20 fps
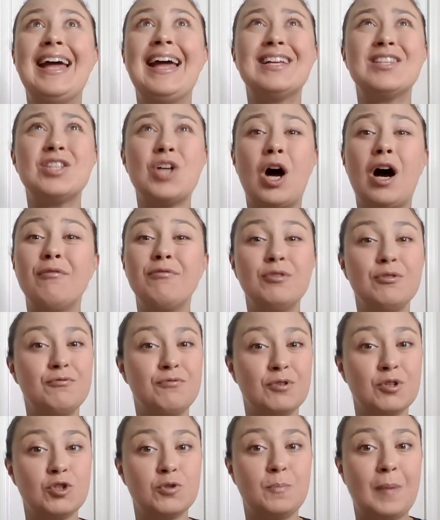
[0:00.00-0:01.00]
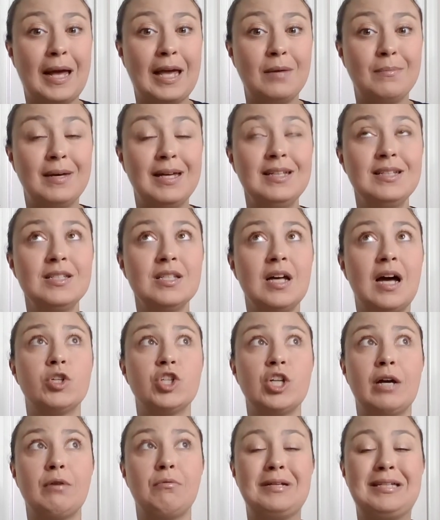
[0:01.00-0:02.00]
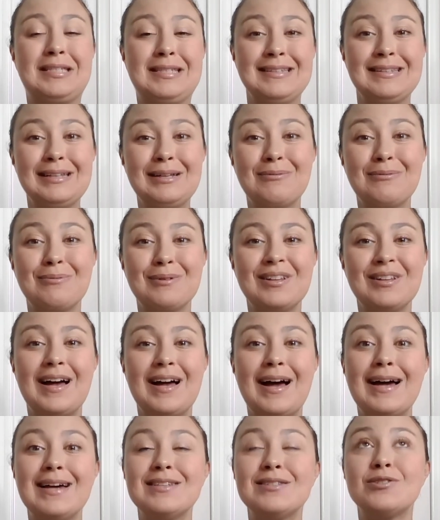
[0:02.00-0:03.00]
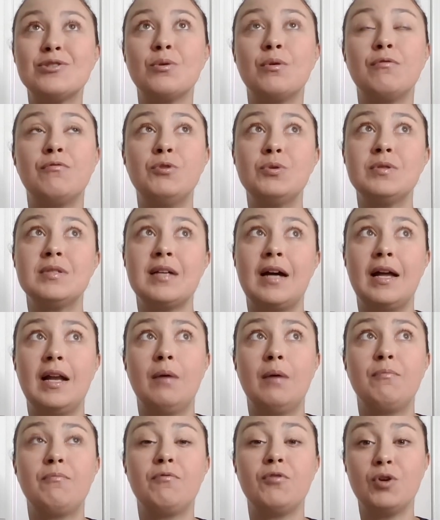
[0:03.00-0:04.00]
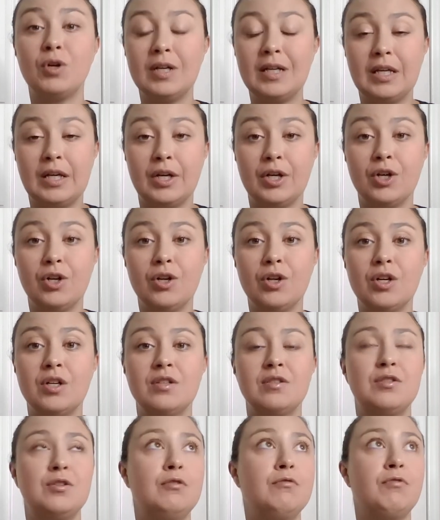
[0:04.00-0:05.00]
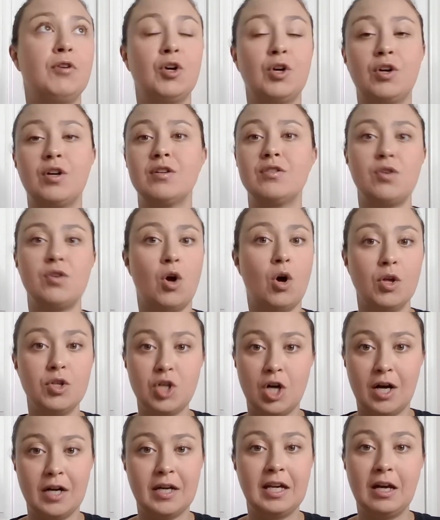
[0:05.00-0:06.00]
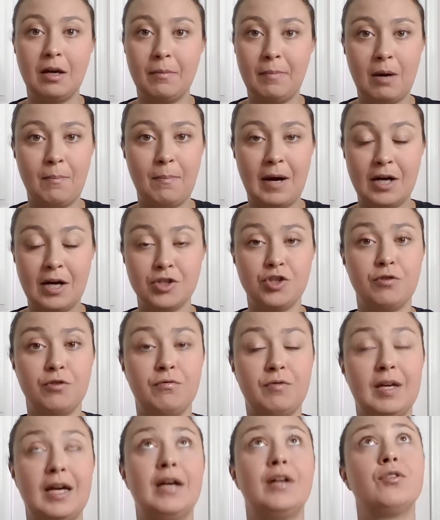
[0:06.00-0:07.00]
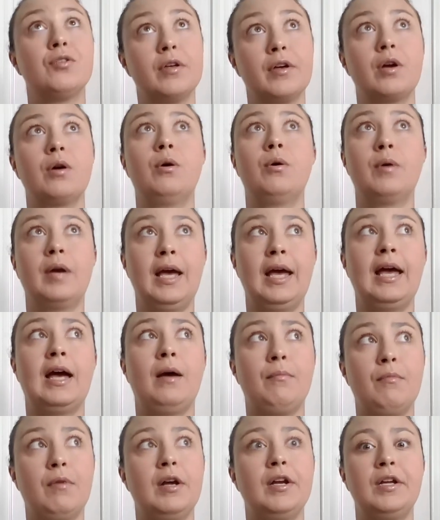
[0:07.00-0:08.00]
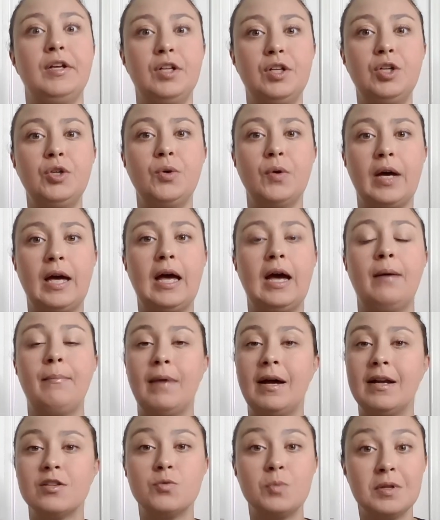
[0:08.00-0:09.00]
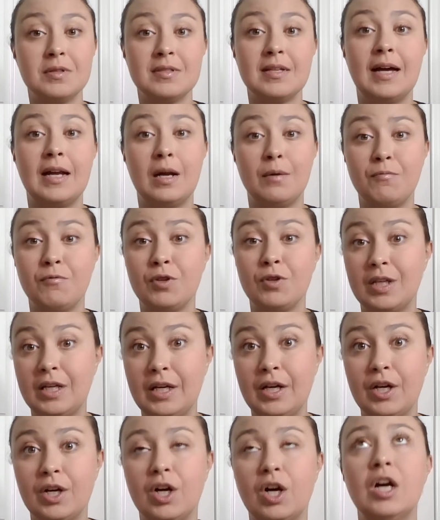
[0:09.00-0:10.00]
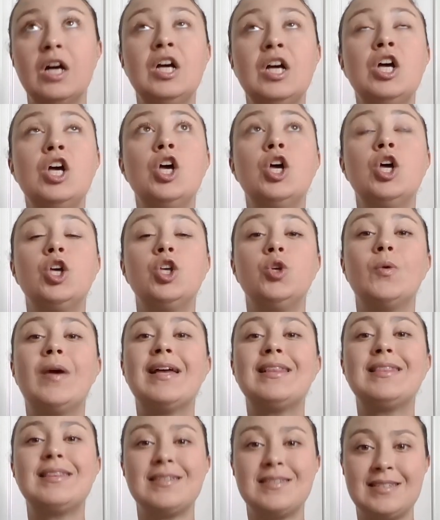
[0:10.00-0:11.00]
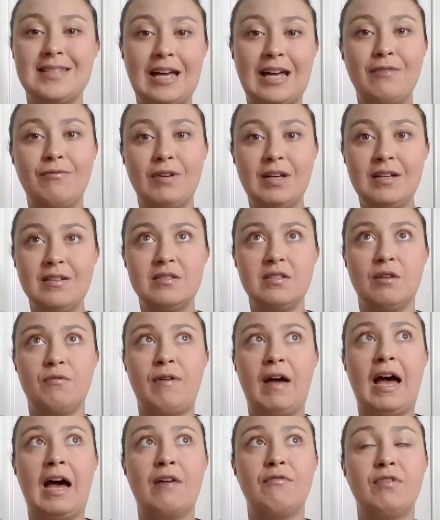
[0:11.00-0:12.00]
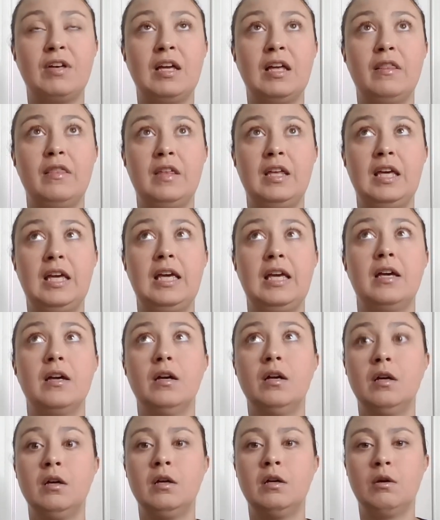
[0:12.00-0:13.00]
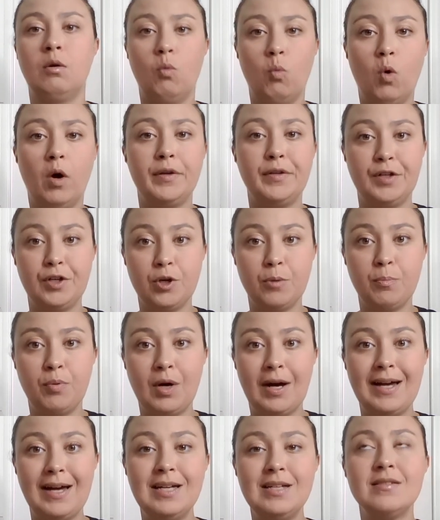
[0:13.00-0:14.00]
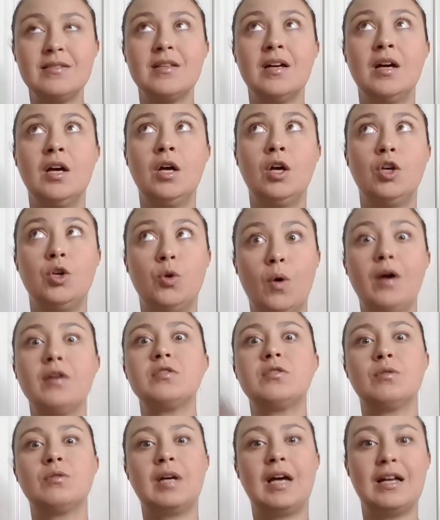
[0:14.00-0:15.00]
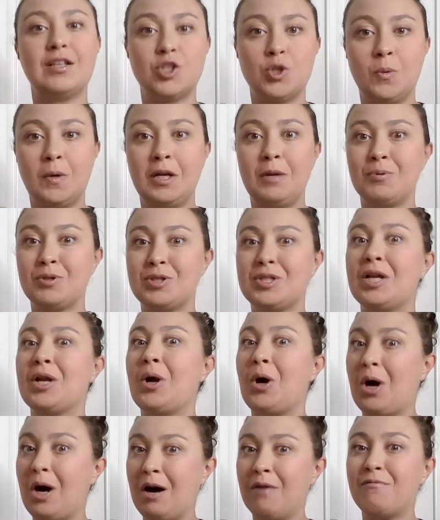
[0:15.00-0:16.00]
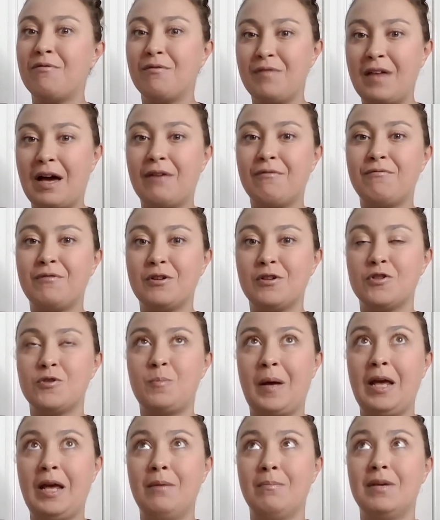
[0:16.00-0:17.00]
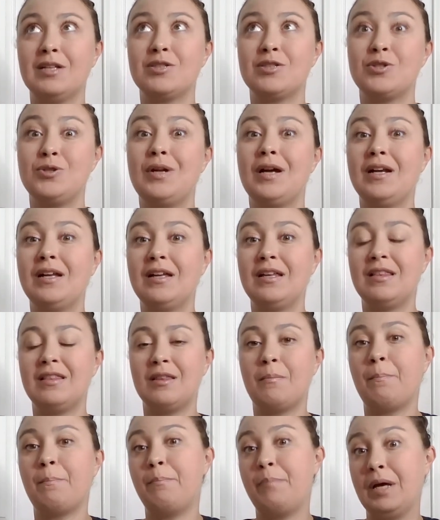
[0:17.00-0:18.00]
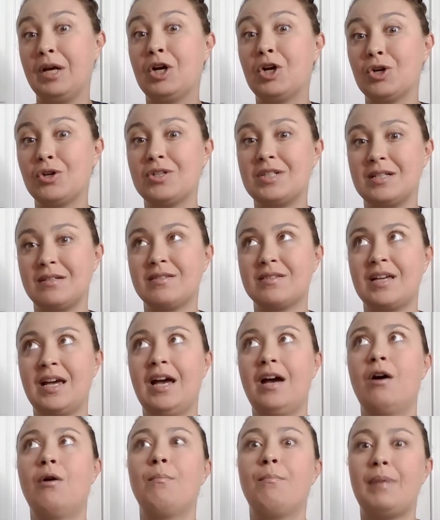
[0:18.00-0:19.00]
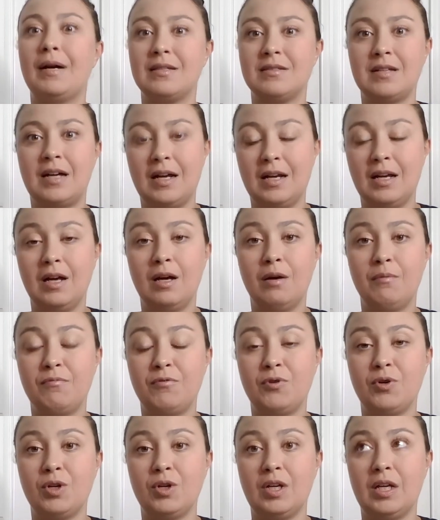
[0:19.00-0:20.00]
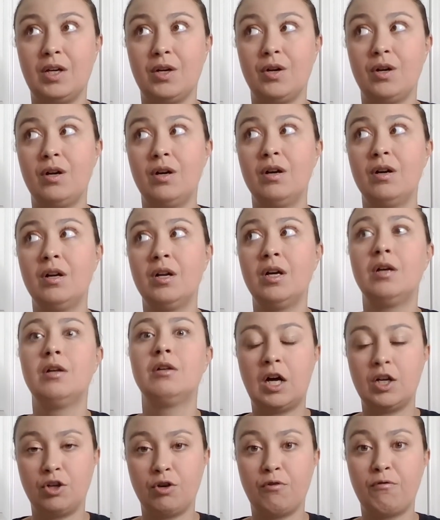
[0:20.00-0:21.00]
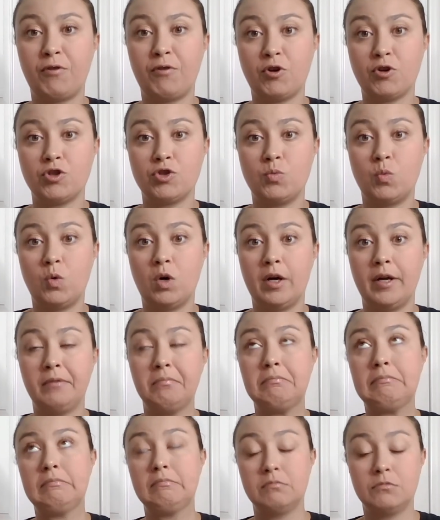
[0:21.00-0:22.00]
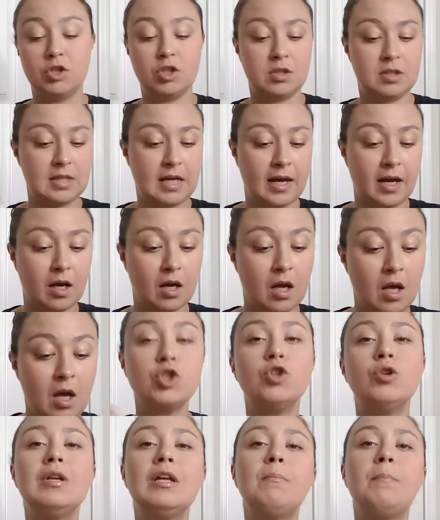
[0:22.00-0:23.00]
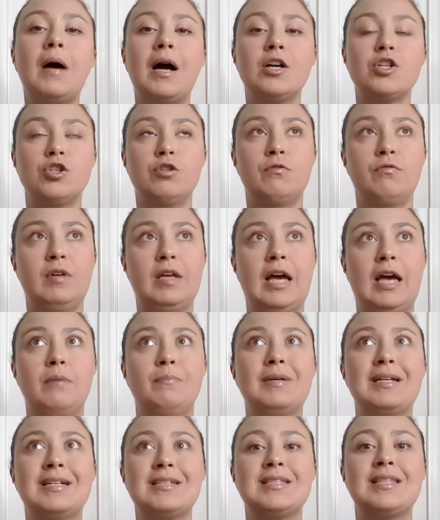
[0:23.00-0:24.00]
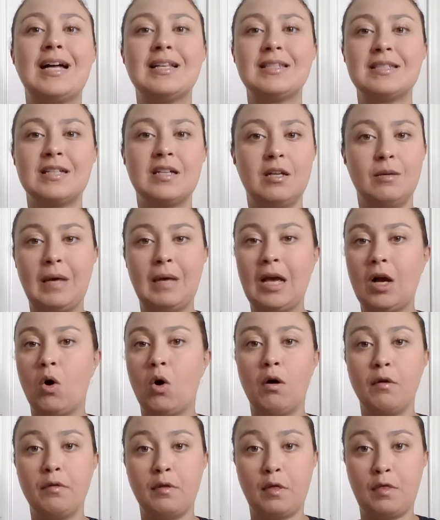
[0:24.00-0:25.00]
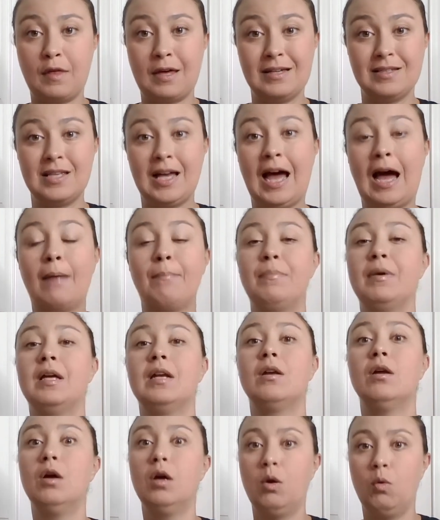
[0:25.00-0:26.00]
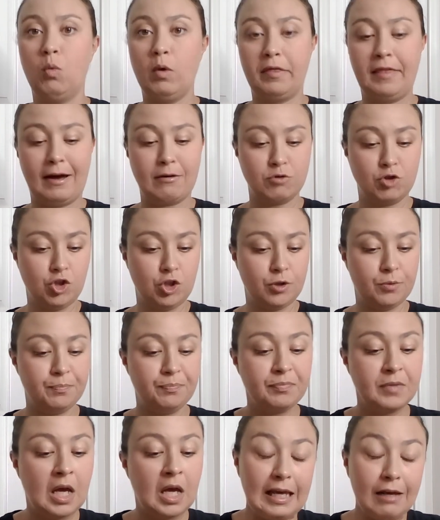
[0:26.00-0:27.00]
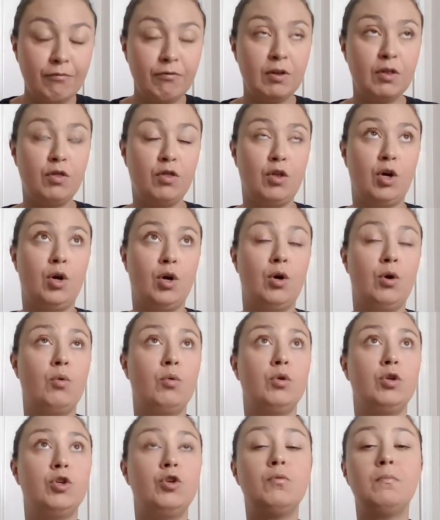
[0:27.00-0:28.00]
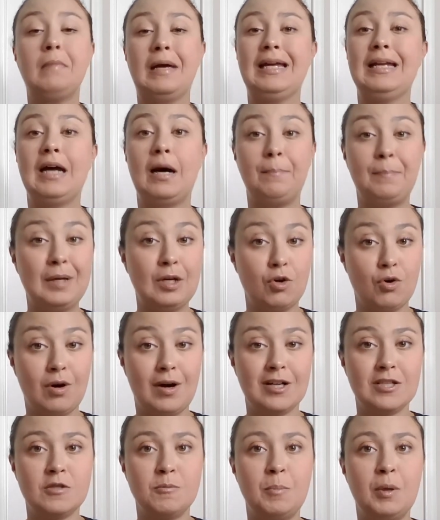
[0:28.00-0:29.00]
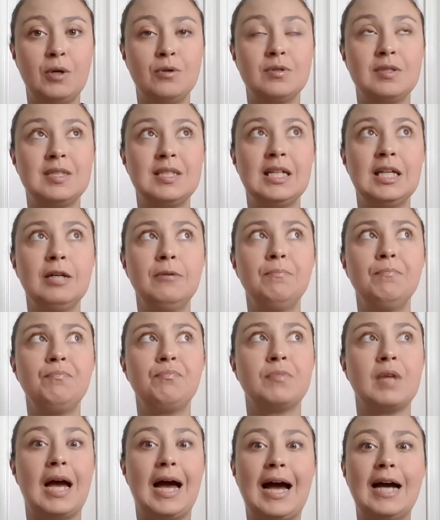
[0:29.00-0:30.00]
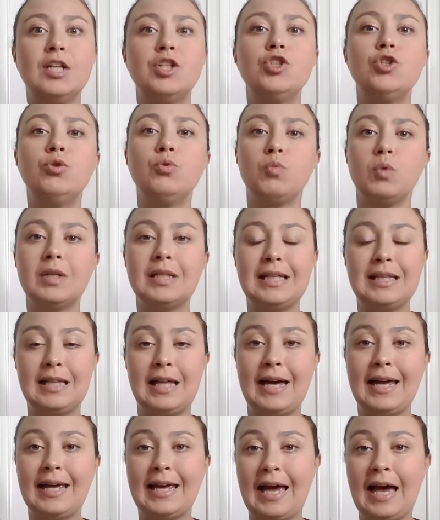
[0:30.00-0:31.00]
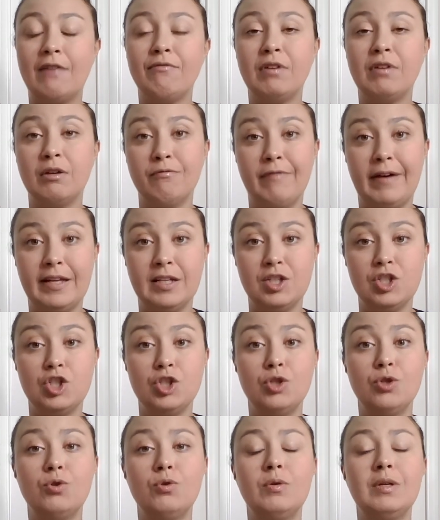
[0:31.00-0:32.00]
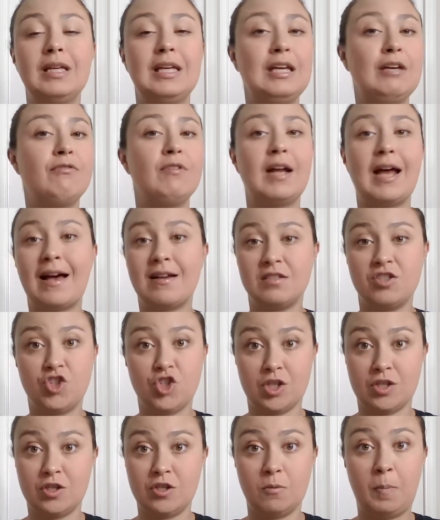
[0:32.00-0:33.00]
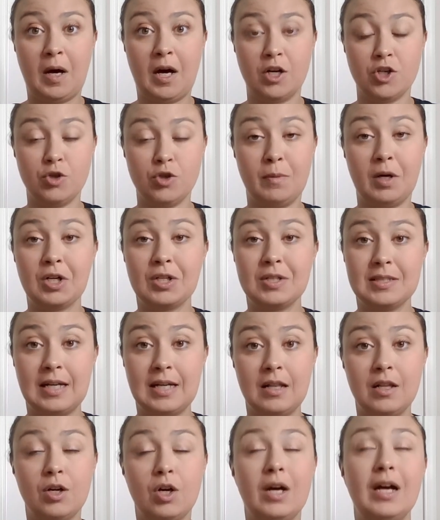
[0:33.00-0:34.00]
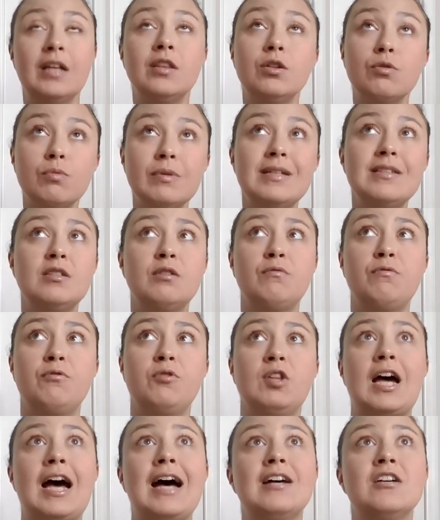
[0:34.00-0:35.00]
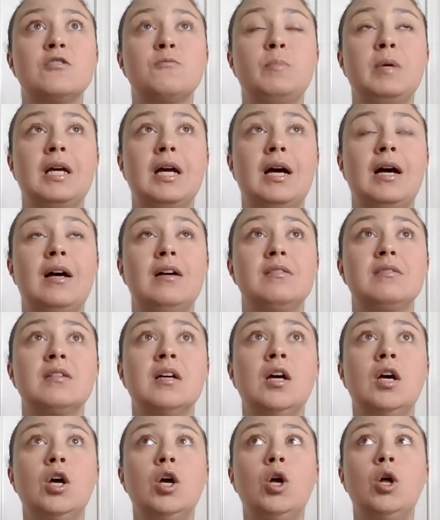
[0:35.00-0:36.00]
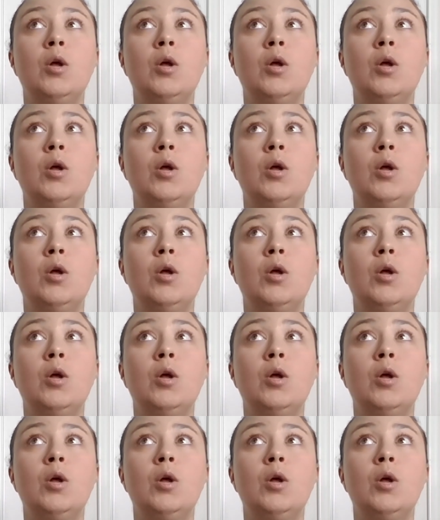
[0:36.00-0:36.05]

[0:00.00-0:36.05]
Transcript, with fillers: It's off your first payment, which I recently realized. So if you sign up for a year because you've heard us all talking about Posher V A and you're like, okay, I'm ready to do it, I might as well sign up for the year, you get the savings of having the one-year price. You also get twenty percent off of that first payment. So you're getting the bigger discount by signing up for a year on your first one, just saying. So you need Posher V A because that's gonna make all the things happen without you. Even though you may not be cross-posting, I do really like having Vendoo even as just a Poshmark seller. And the reason for that is because